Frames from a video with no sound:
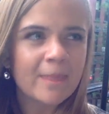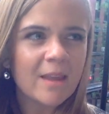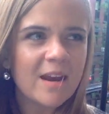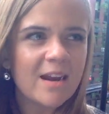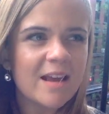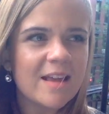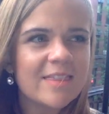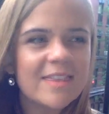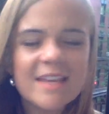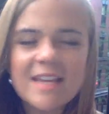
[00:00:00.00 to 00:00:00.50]

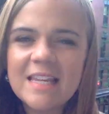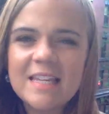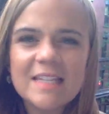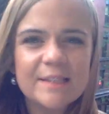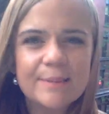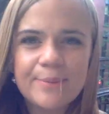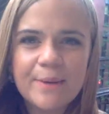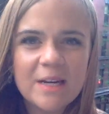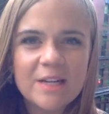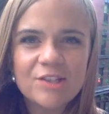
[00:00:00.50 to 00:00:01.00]
and I think
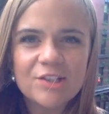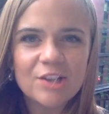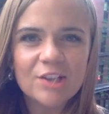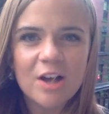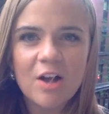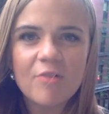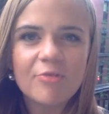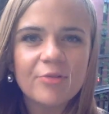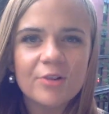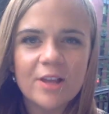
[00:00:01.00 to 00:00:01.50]
he's been in
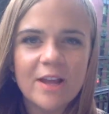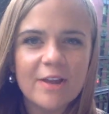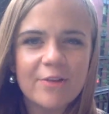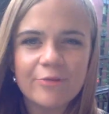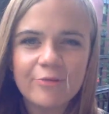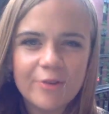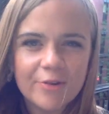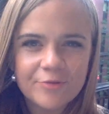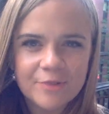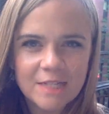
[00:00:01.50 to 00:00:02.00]
jail for like
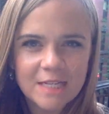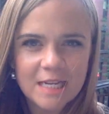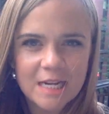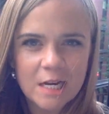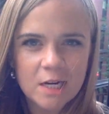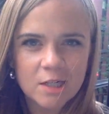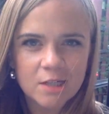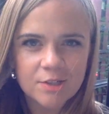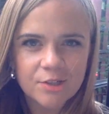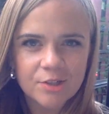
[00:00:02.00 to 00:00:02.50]
50
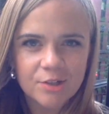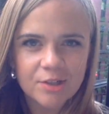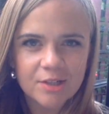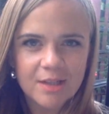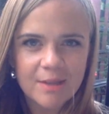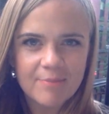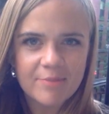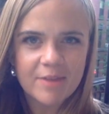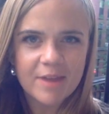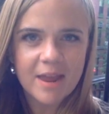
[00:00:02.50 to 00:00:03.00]
years or
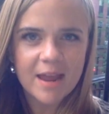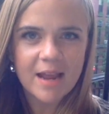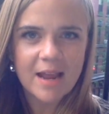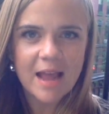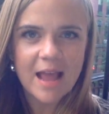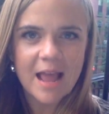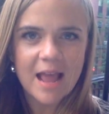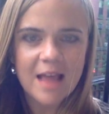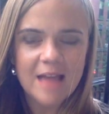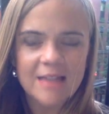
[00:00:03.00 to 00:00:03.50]

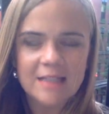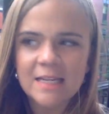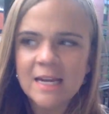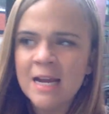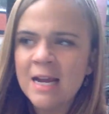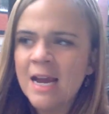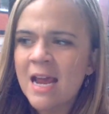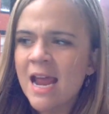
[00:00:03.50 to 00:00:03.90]
something, and